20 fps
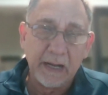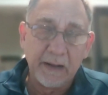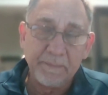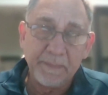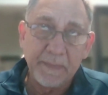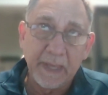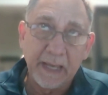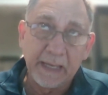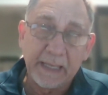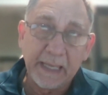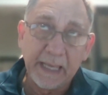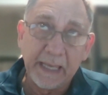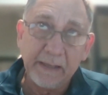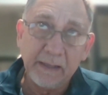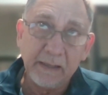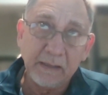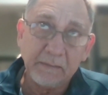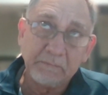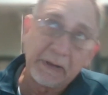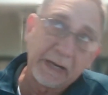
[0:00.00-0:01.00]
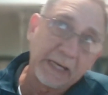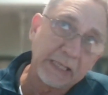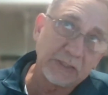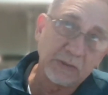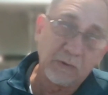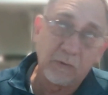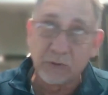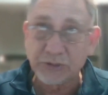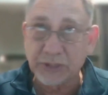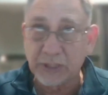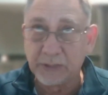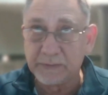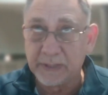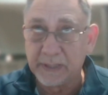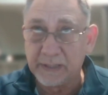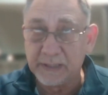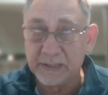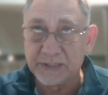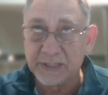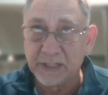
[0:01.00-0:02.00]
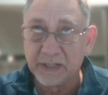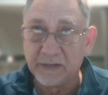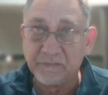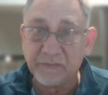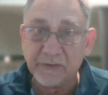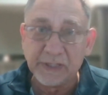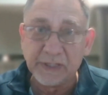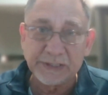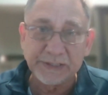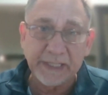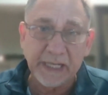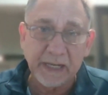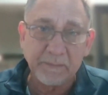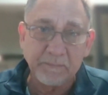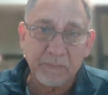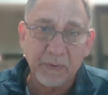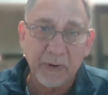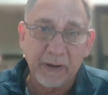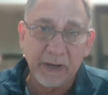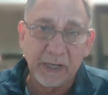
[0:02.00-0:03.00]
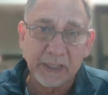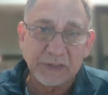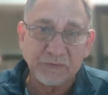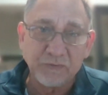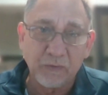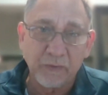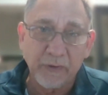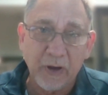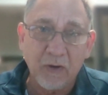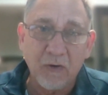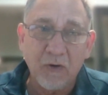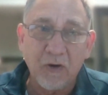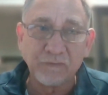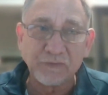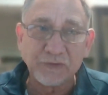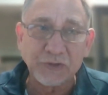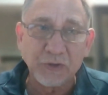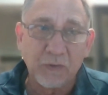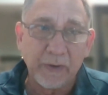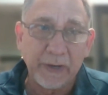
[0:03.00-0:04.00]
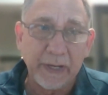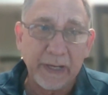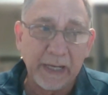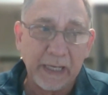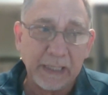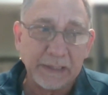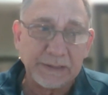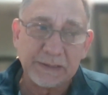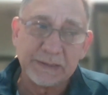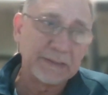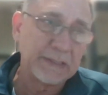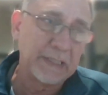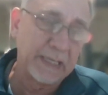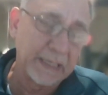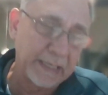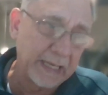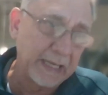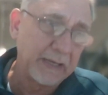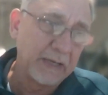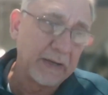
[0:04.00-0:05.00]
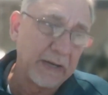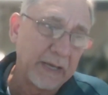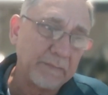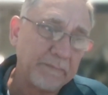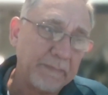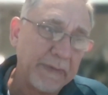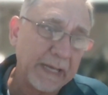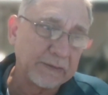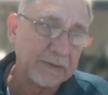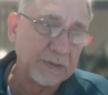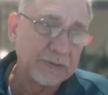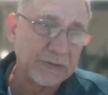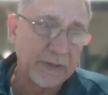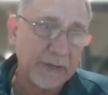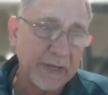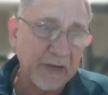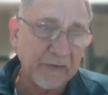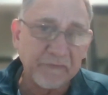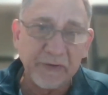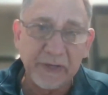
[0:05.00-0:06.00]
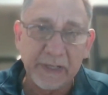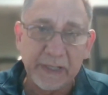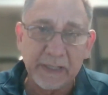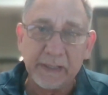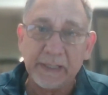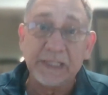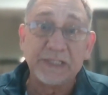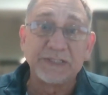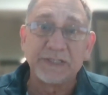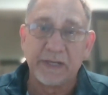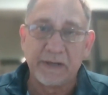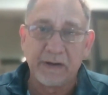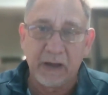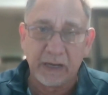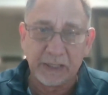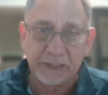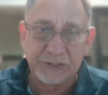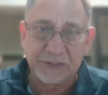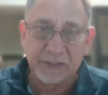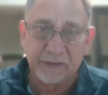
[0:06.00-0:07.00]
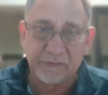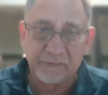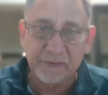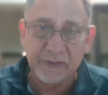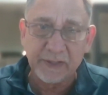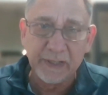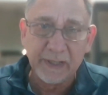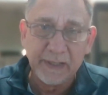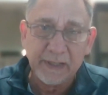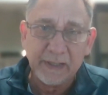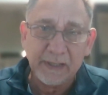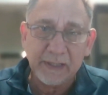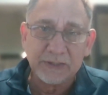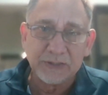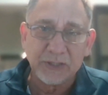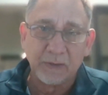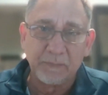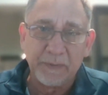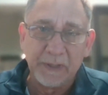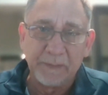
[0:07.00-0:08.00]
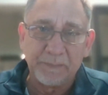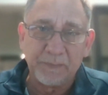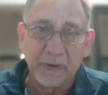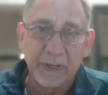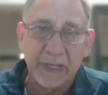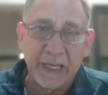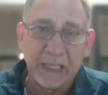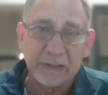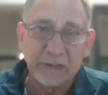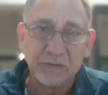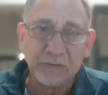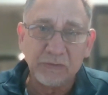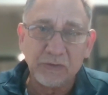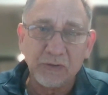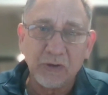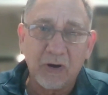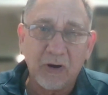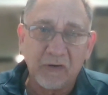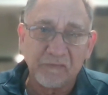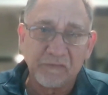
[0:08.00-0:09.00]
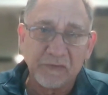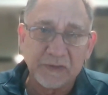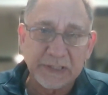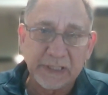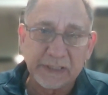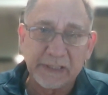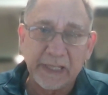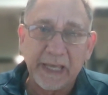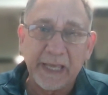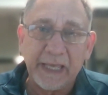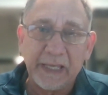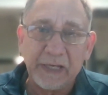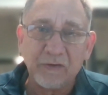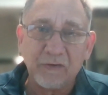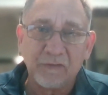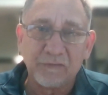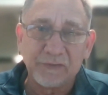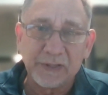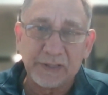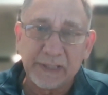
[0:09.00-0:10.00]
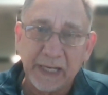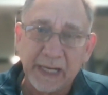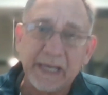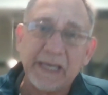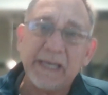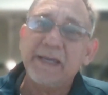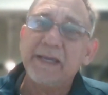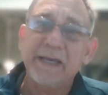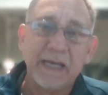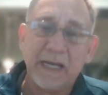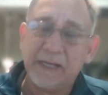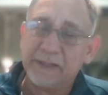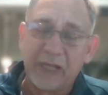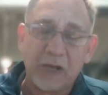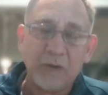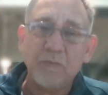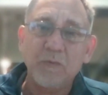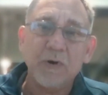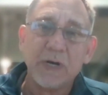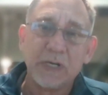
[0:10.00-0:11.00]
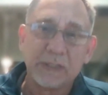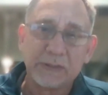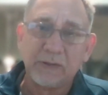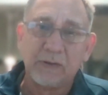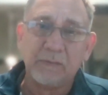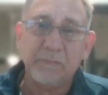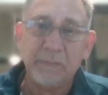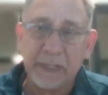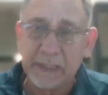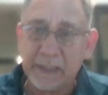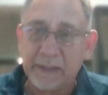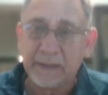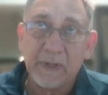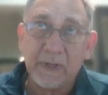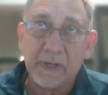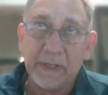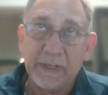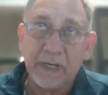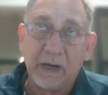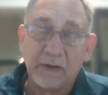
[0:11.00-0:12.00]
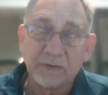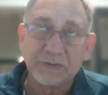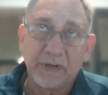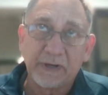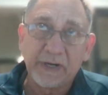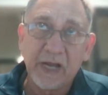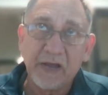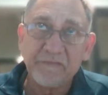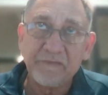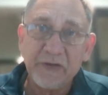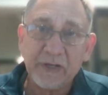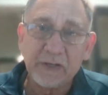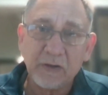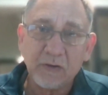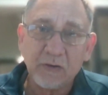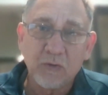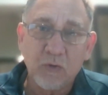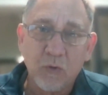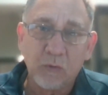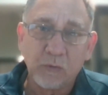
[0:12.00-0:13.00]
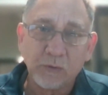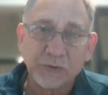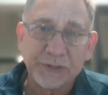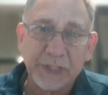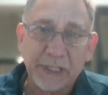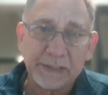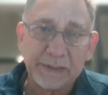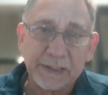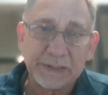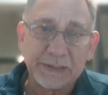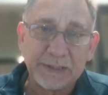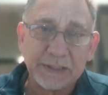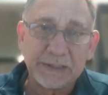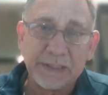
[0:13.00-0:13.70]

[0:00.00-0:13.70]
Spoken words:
Again, but it's the reverse that applies for our offshoring agents. Again, going back to South Africa, it's a night shift. So people get into the office at the end of the day and they work till midnight. In our South African call centers, it's